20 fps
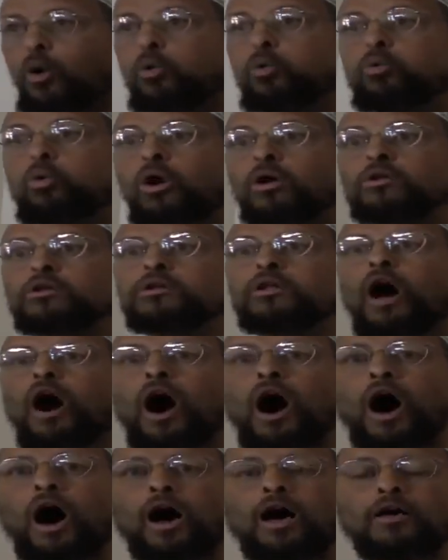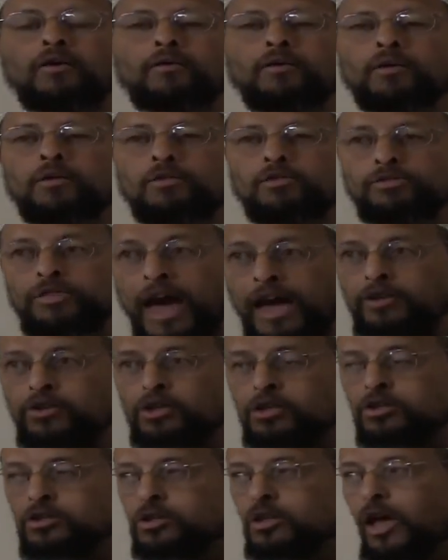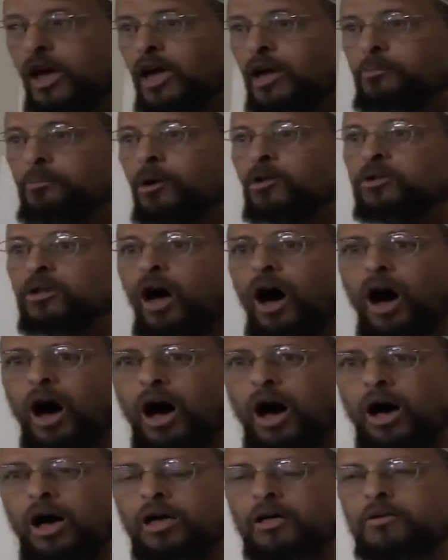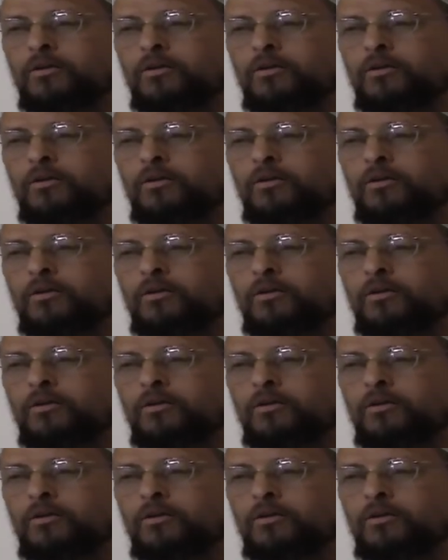who Allah, that's His name, Allah.